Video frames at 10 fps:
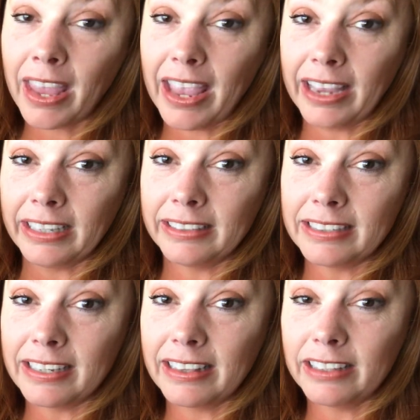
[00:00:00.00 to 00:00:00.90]

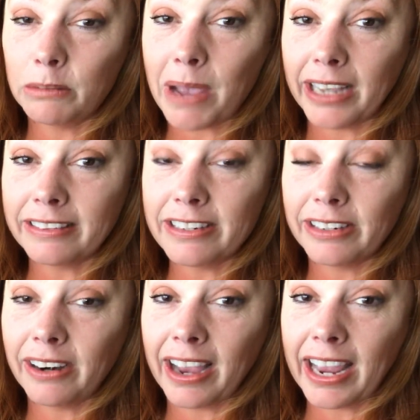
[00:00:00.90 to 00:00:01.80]
And this past
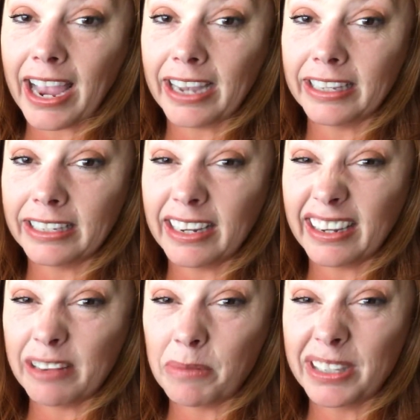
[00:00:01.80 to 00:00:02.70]
year I had,
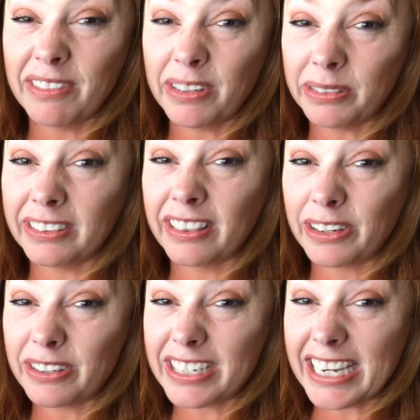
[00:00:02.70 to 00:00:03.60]
I believe it was
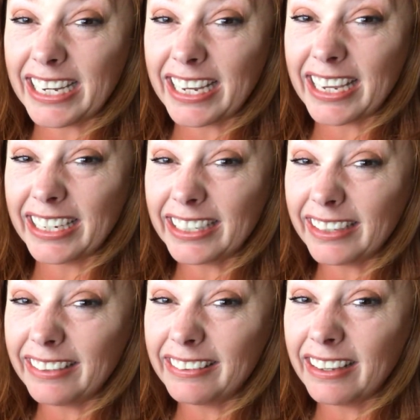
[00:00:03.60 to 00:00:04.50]
13
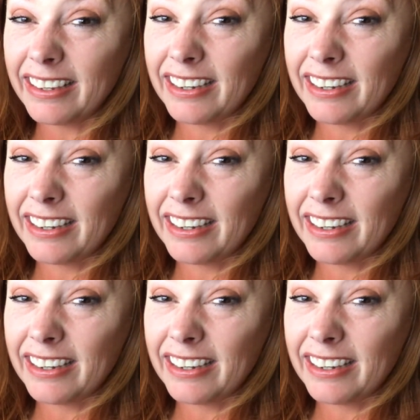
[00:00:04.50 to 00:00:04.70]
kids.